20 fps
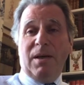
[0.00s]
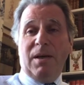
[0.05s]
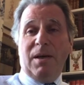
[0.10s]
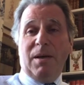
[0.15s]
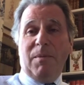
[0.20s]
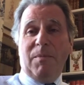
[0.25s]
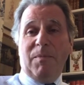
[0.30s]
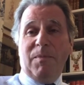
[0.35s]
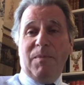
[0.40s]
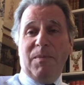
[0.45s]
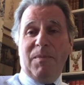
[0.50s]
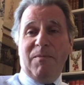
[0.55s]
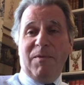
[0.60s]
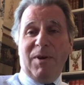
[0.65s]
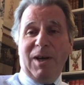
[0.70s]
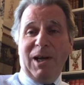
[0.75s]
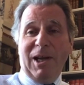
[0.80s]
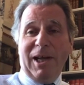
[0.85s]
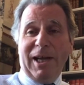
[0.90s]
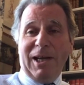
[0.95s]

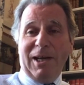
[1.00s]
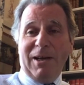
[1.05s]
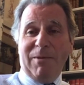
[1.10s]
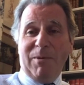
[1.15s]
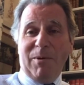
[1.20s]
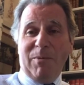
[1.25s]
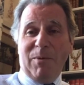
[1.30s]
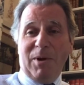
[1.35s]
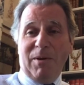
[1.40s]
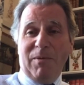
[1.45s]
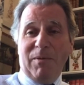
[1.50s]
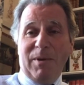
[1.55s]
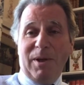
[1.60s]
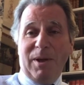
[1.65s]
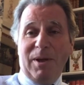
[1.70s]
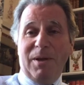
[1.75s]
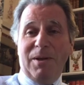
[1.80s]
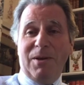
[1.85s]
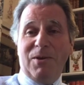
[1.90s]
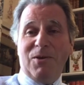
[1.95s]
very likely, with one of
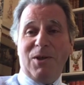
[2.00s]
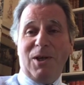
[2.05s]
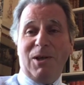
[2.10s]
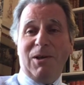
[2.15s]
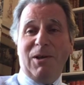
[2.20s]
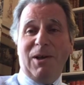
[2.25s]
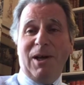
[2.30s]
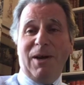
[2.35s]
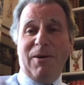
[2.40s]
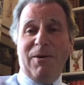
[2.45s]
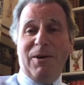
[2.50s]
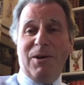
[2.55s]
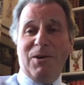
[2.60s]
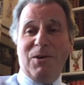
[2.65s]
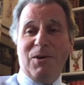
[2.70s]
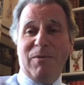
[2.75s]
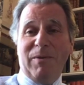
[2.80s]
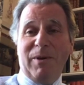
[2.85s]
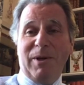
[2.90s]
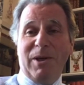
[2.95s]
the subtle
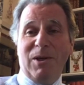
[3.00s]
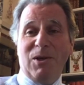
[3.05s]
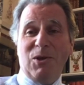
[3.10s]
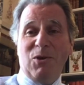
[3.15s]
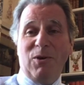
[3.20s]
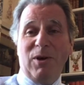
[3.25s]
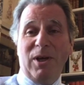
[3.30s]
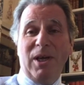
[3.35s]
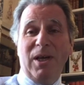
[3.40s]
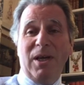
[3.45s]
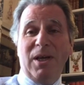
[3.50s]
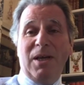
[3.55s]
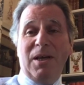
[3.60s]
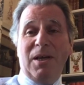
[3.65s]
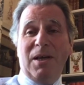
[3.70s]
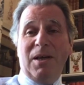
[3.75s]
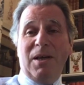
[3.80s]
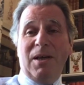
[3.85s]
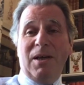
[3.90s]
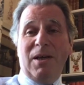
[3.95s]
ironies of our history,
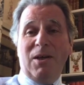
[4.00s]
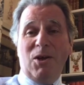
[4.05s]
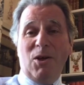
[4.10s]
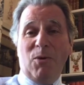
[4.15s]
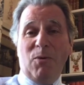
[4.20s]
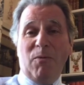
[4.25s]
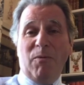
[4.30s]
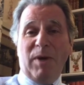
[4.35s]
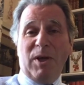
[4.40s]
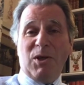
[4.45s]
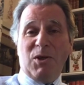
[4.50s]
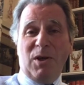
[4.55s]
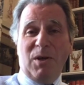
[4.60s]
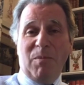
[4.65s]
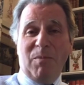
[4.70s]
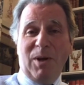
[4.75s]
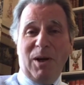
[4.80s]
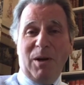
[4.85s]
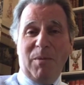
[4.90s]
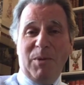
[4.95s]
a new Fixed
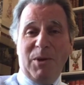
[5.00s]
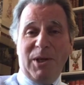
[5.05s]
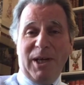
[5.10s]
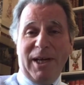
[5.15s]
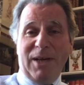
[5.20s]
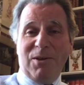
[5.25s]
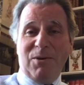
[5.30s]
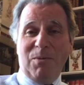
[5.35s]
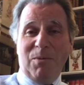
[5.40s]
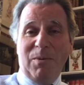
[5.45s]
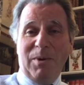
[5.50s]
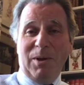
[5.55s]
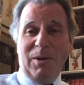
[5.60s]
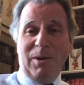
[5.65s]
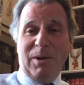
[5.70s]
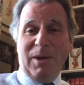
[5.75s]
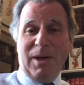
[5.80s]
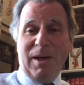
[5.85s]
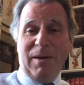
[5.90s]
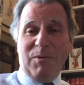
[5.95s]
Term Parliament Act
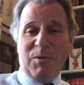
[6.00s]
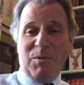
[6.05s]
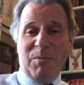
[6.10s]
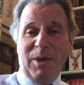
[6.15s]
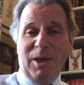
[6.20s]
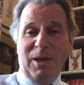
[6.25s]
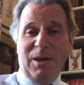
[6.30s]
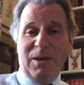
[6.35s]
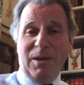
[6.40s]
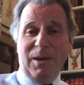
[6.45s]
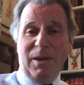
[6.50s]
will have to be